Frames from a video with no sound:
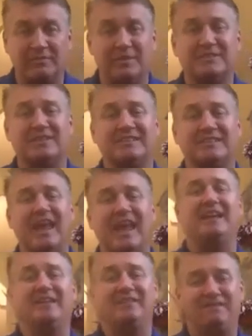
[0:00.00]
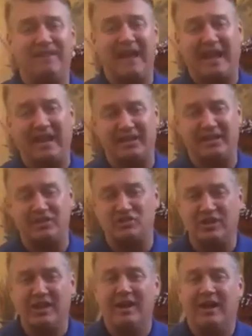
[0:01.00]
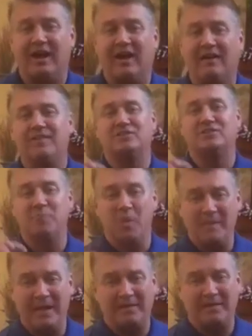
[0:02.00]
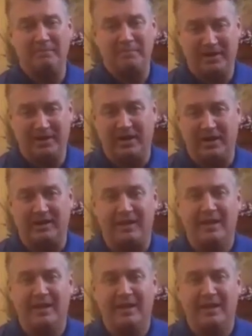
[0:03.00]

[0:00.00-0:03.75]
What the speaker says: but to take advantage of this momentum period.